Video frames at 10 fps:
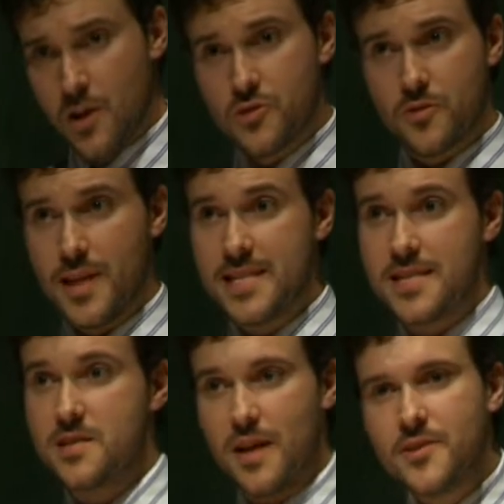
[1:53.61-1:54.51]
So this
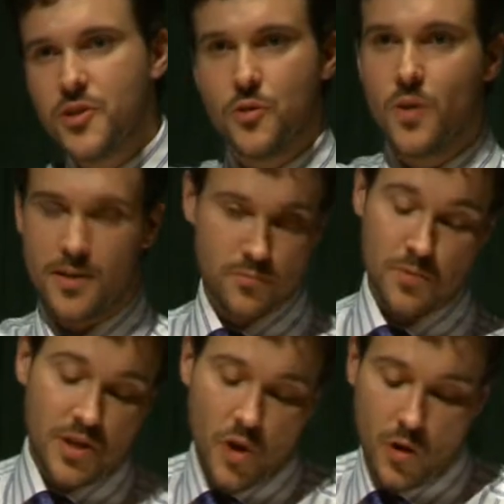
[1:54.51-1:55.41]
is,
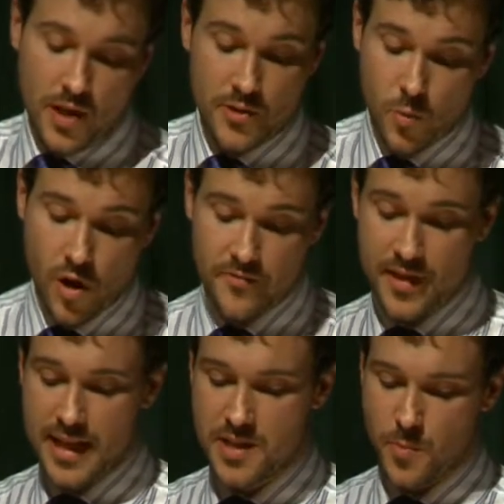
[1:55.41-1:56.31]
what we call a dwarf.
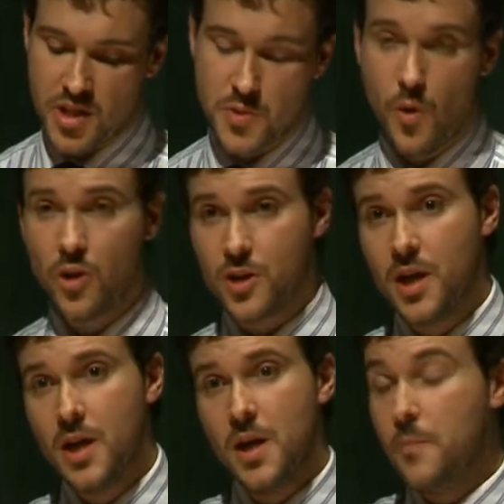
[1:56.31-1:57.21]
It's much smaller,
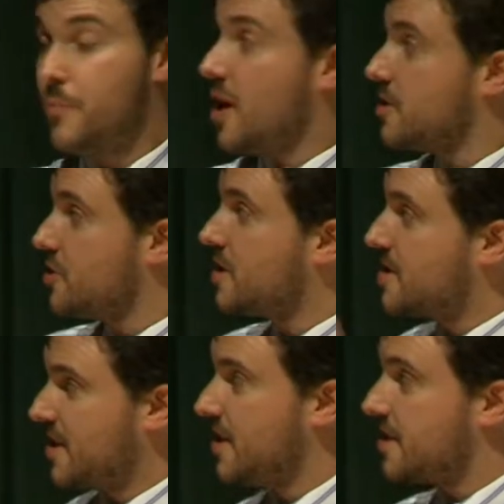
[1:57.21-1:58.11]
but you can
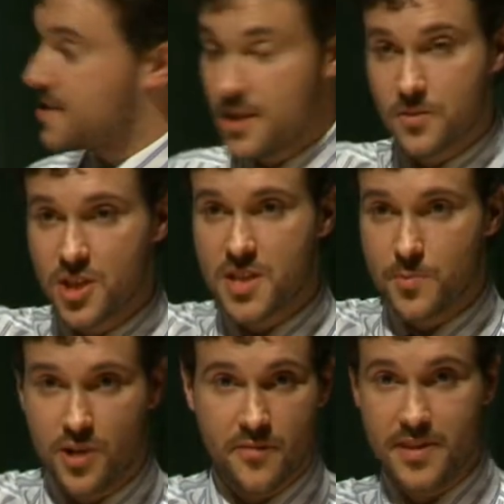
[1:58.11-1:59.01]
see it's still just
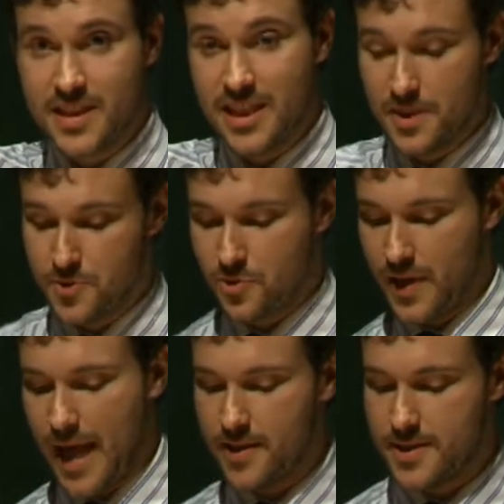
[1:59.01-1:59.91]
a perfect elliptical
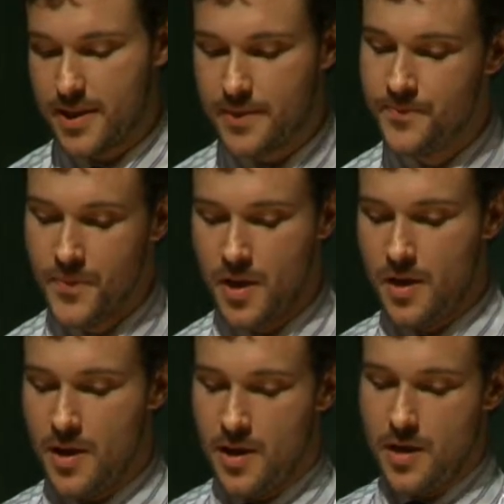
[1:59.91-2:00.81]
galaxy.
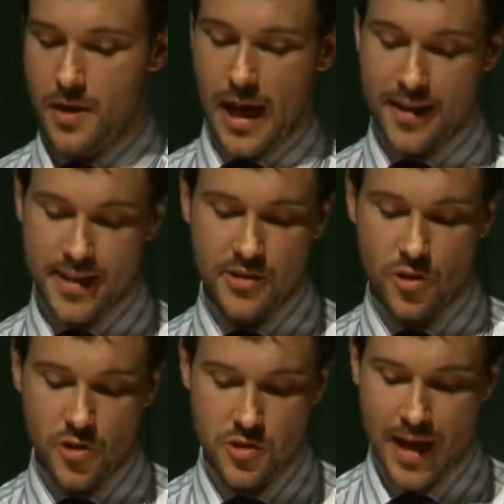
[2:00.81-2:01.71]
And then
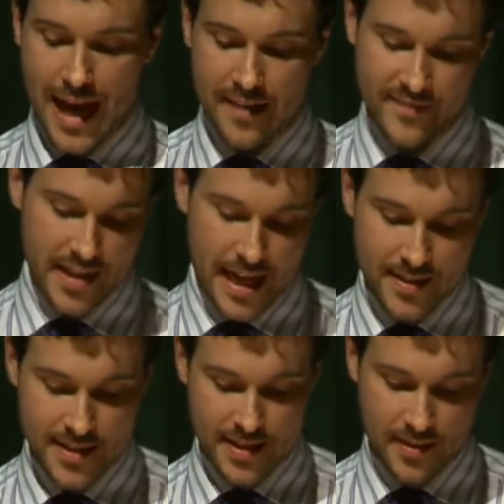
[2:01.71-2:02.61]
you also have a
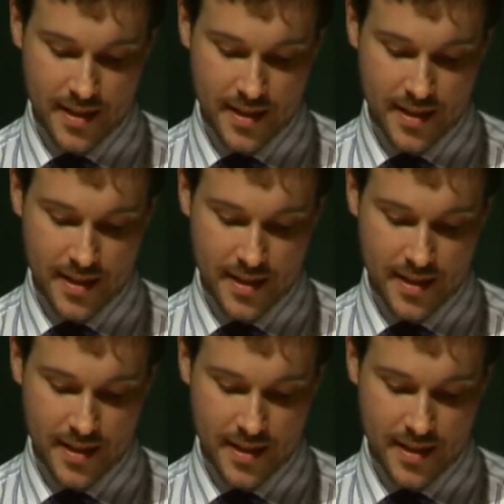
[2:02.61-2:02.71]
galaxy